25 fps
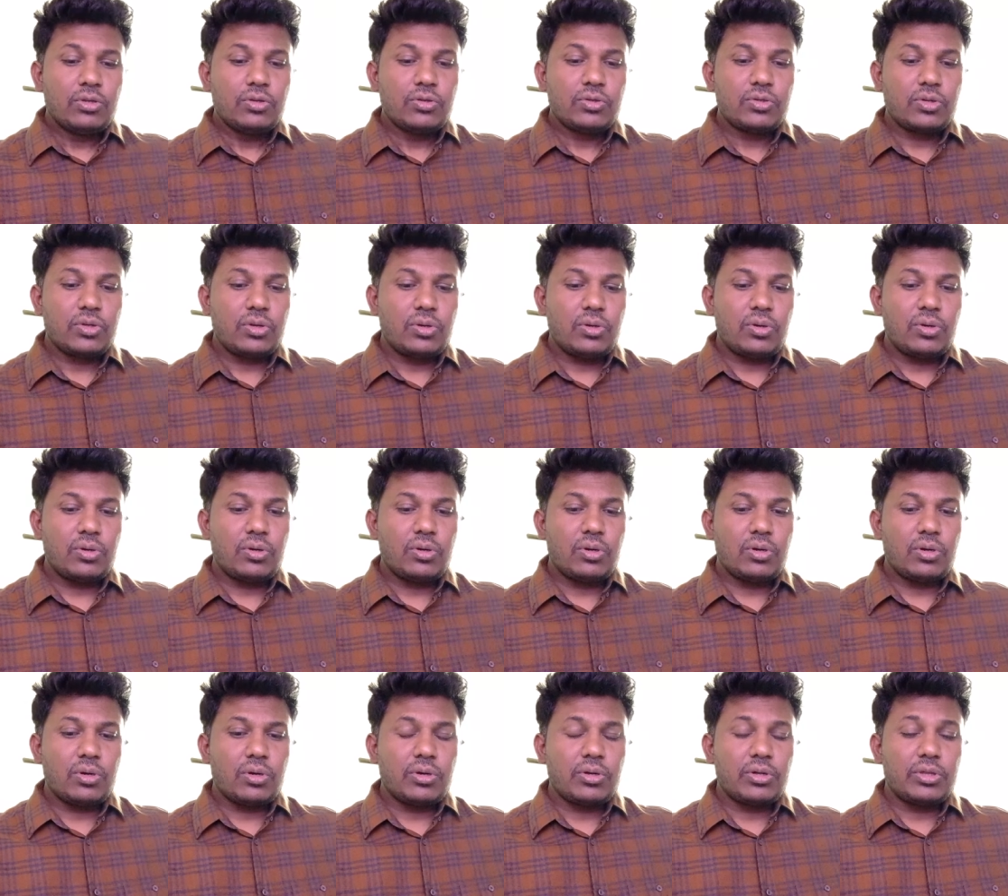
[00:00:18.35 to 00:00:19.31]

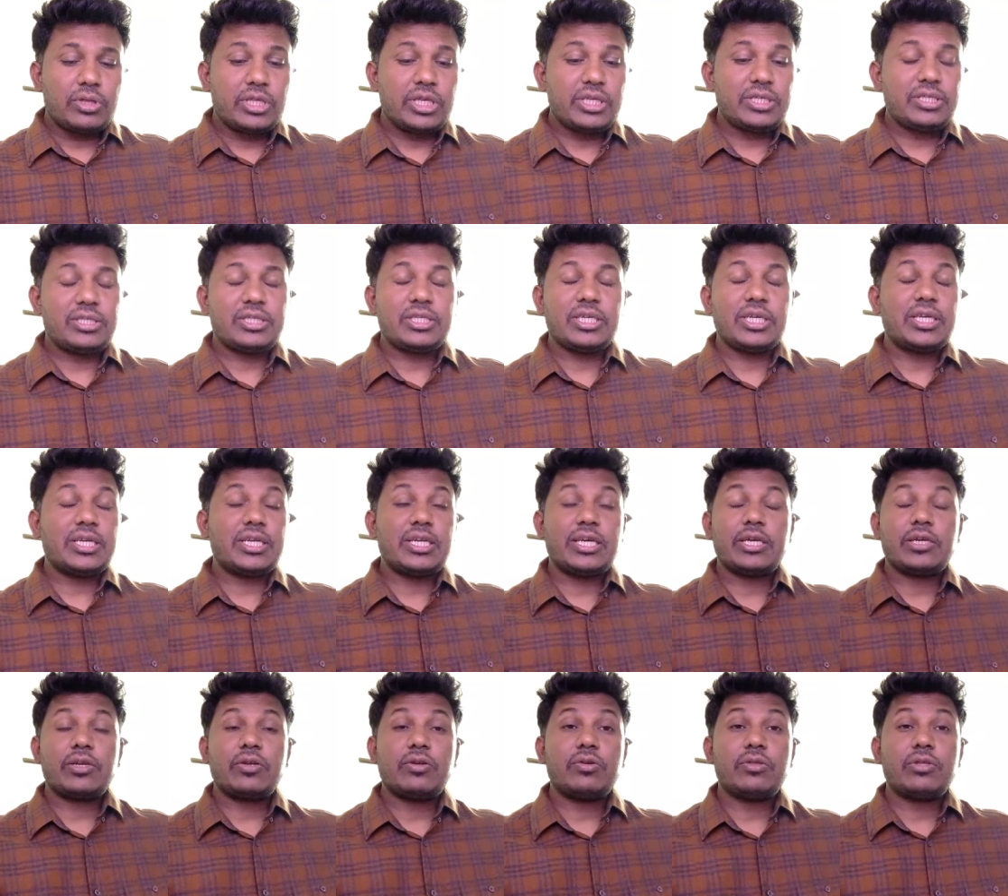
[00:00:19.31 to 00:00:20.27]
So this scene,
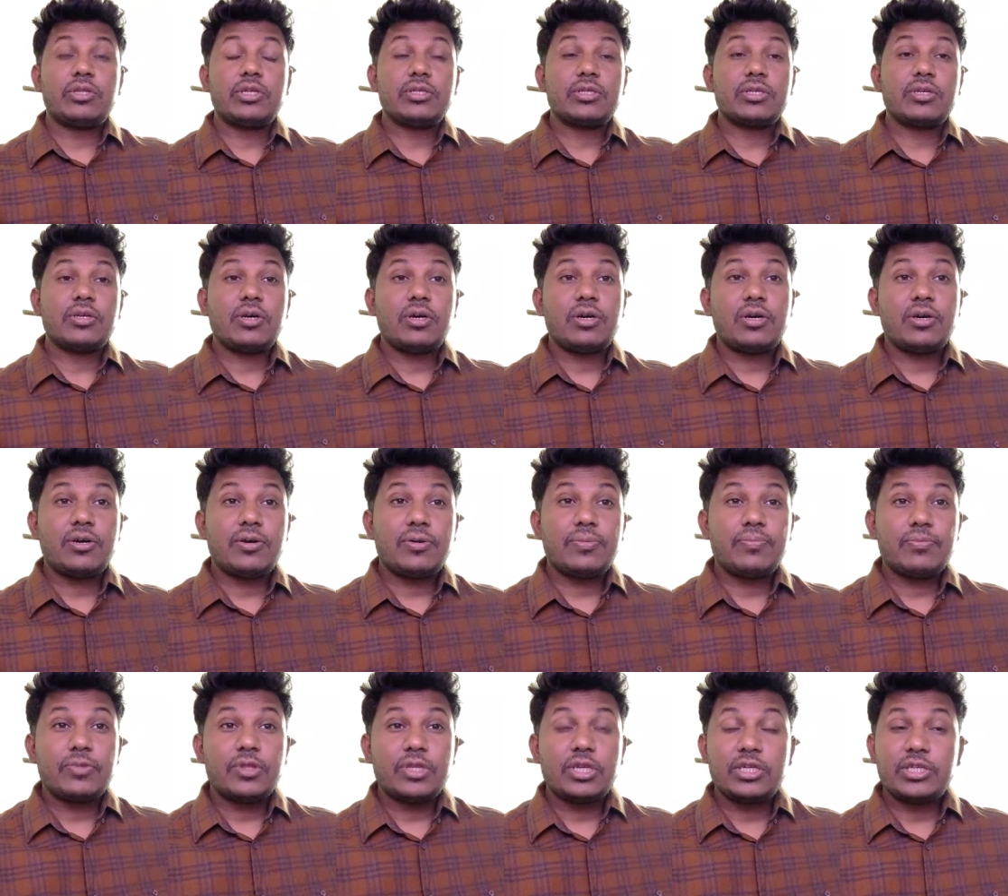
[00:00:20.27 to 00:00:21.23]
like
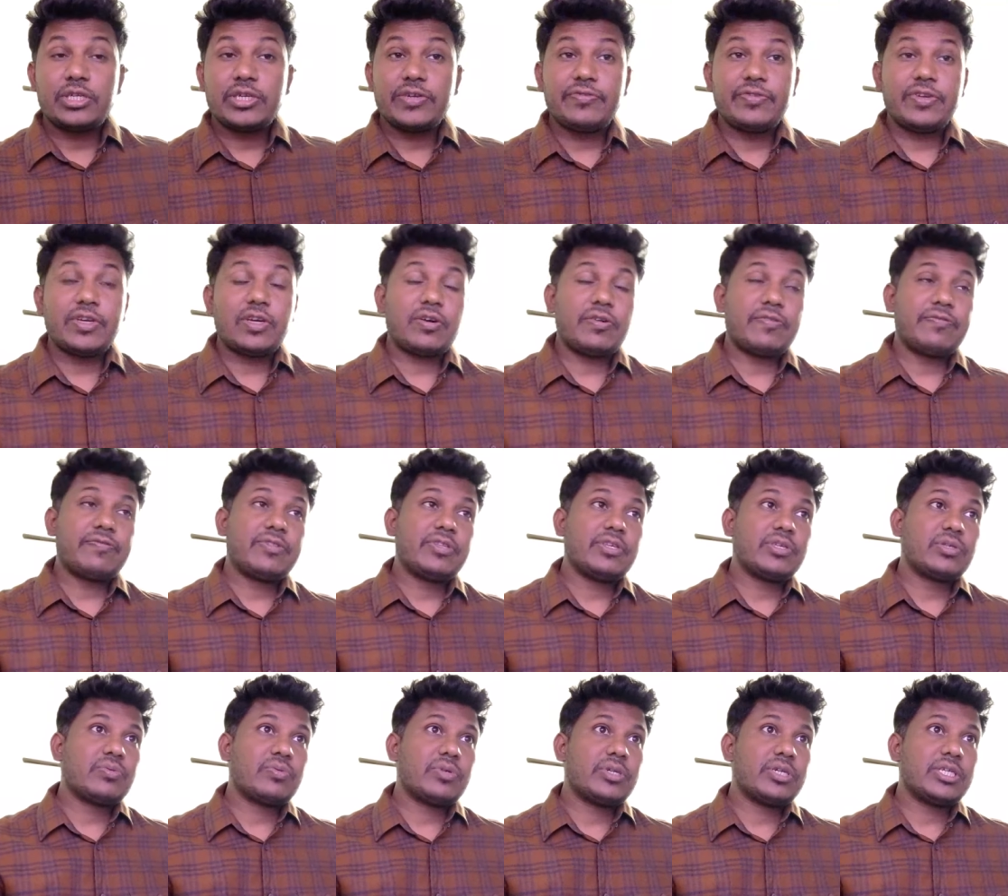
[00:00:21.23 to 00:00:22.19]
the trivia of
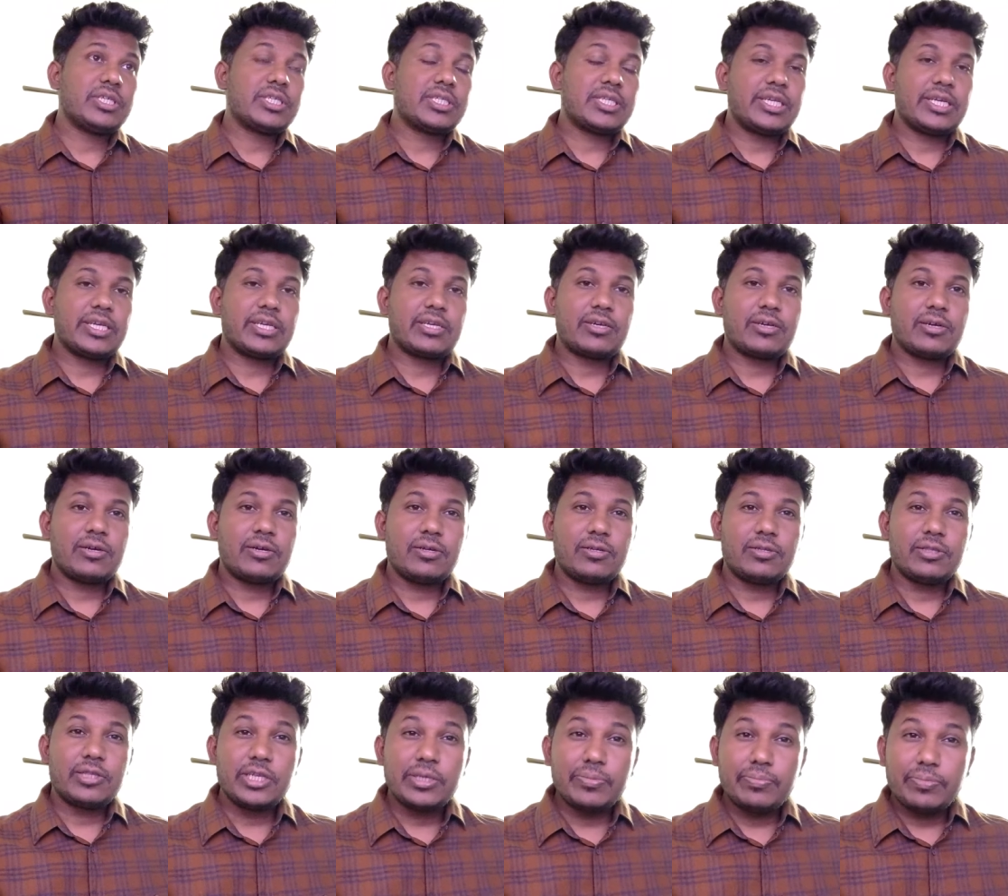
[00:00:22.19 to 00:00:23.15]
this one is like
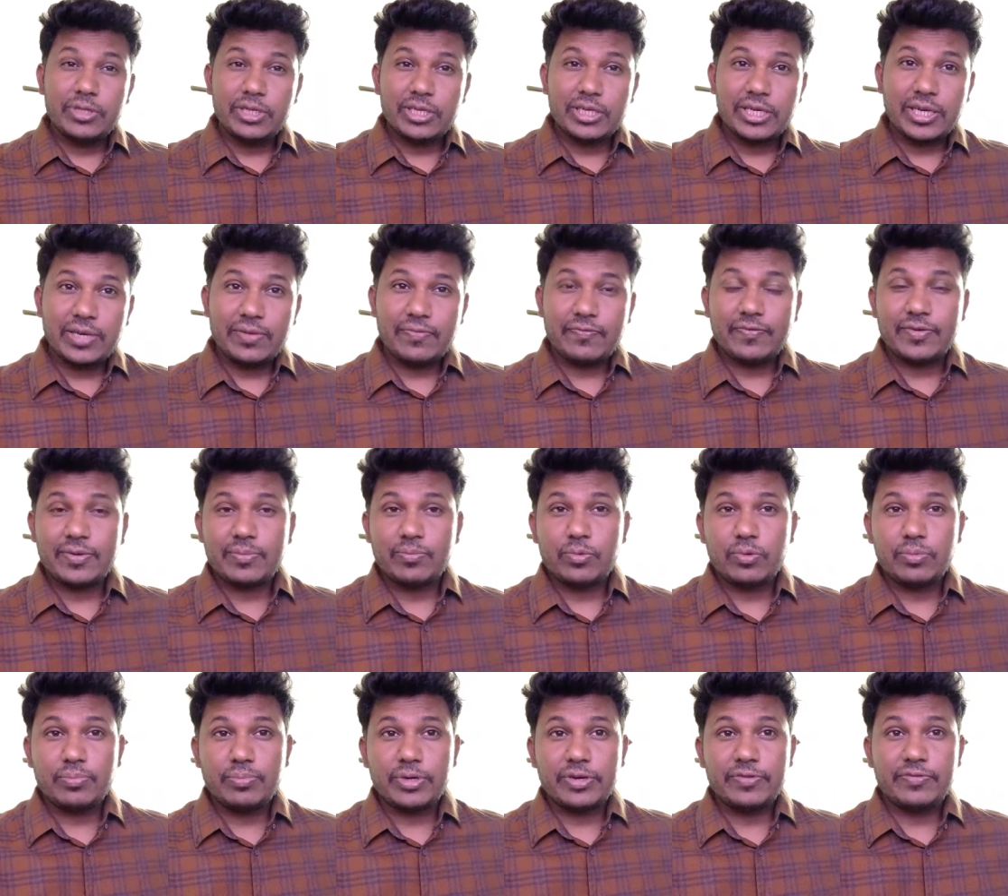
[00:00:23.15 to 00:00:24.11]
Deepti came from
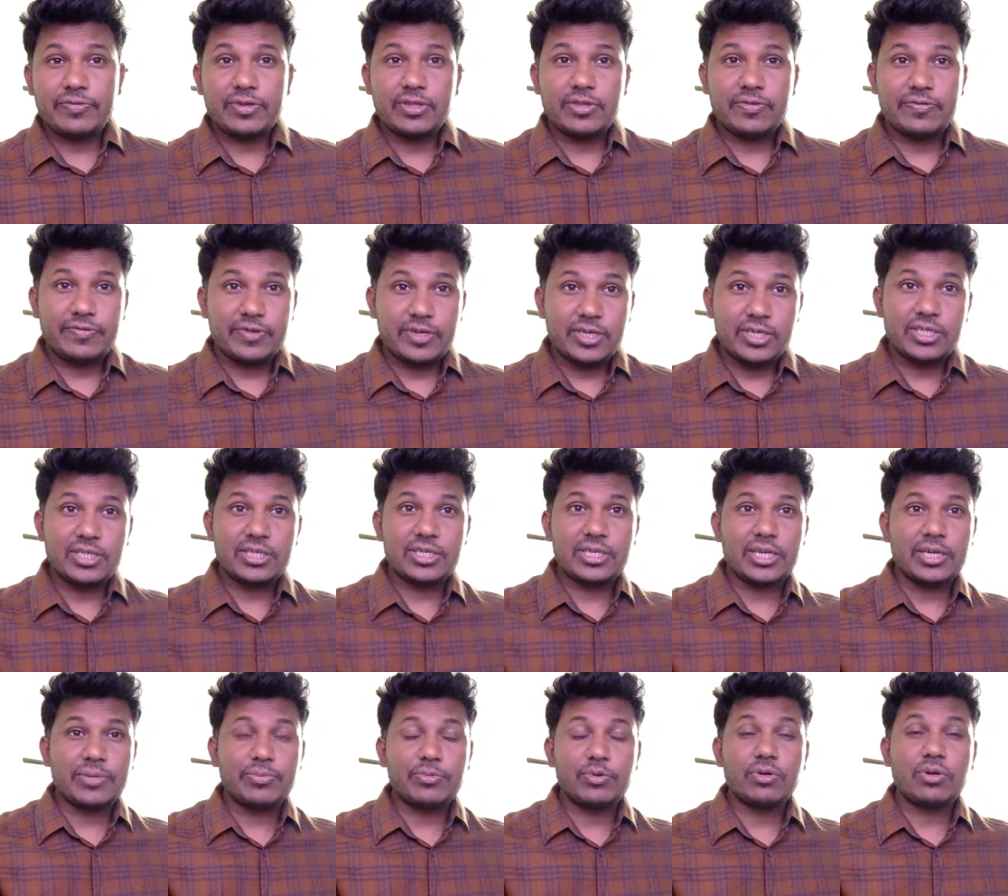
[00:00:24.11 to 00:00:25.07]
Mumbai for the first
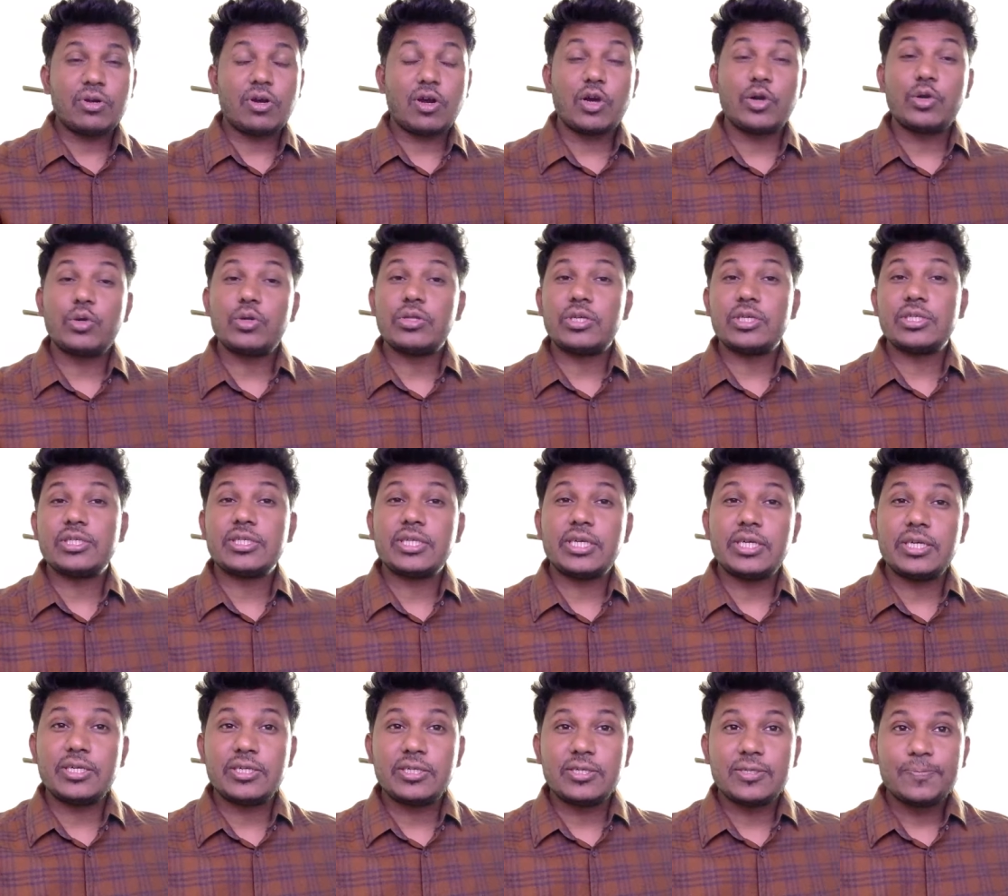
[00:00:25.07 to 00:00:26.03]
time onto the
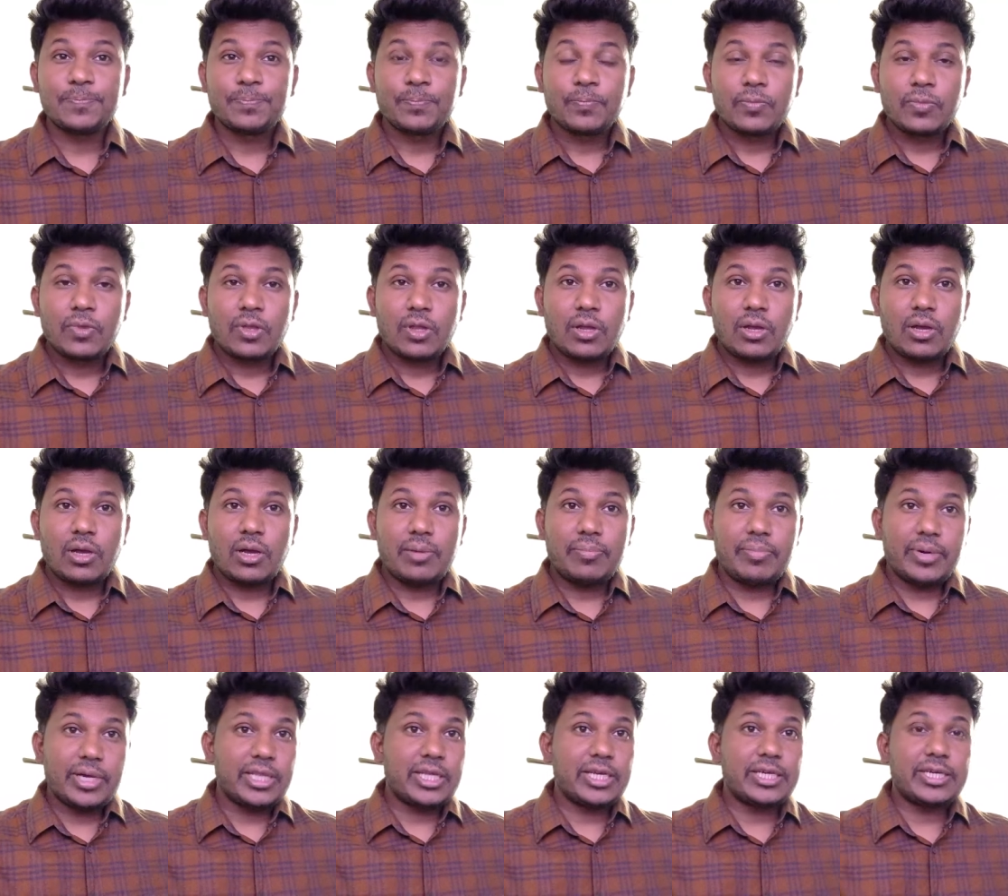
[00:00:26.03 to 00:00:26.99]
sets.
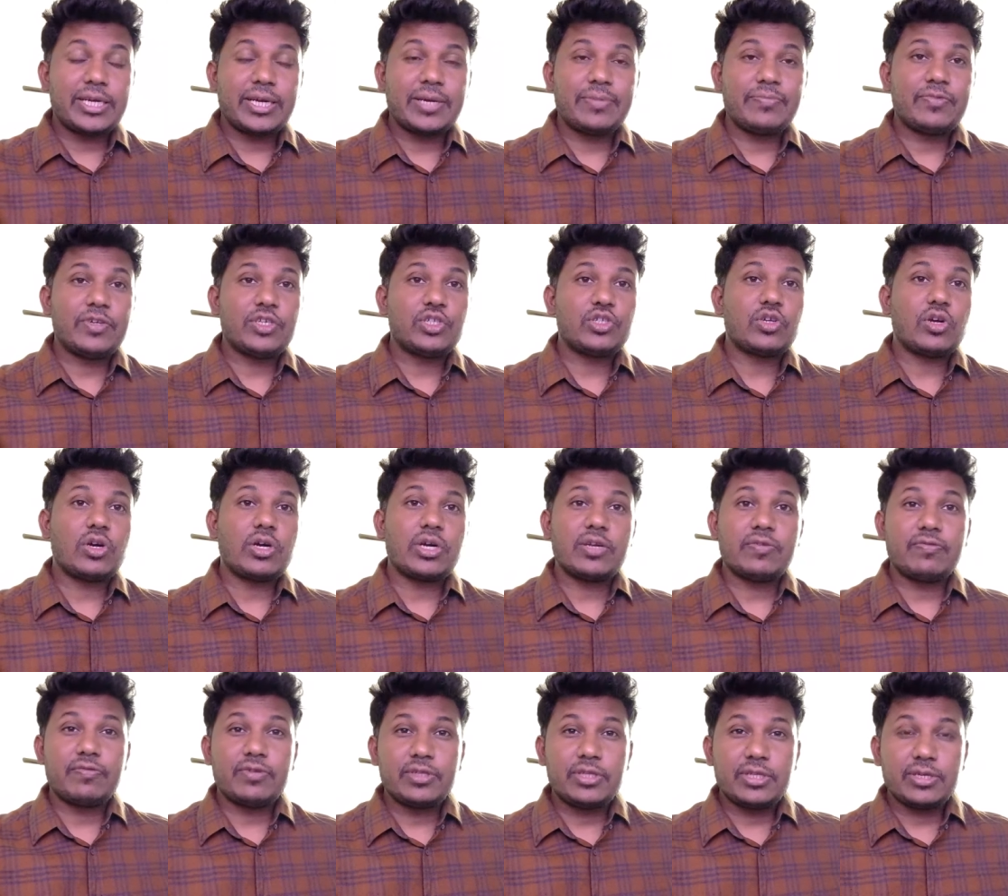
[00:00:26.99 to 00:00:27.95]
By that time we shot
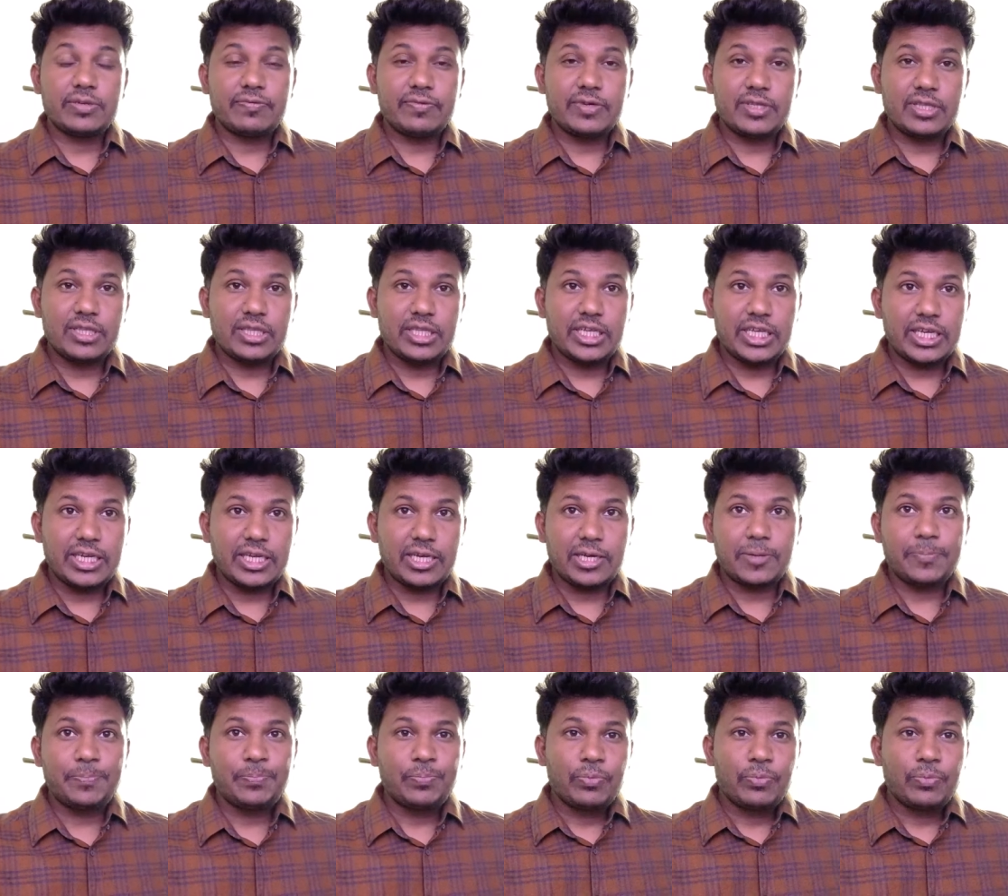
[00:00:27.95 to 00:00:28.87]
everything with Nina,